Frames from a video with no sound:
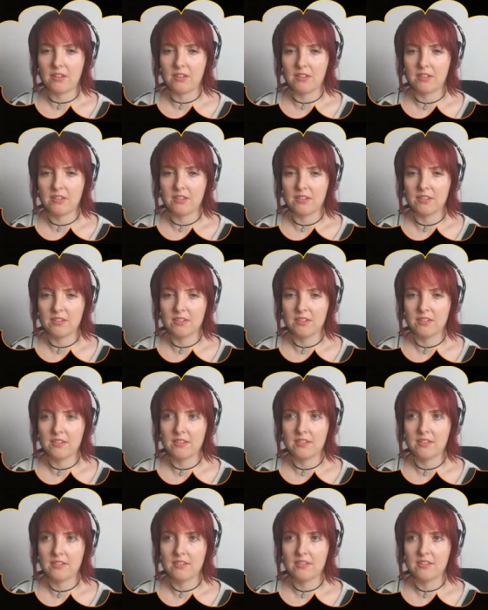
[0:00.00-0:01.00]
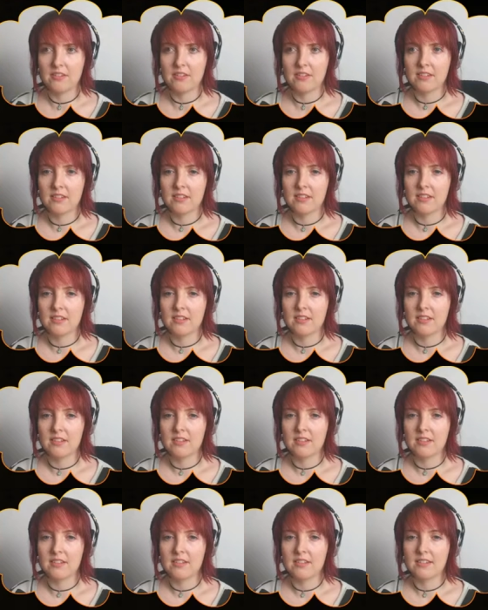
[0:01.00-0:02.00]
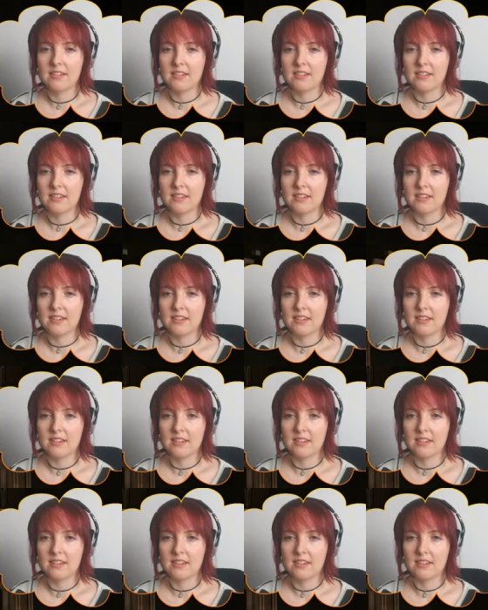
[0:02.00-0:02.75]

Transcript: (no one is talking)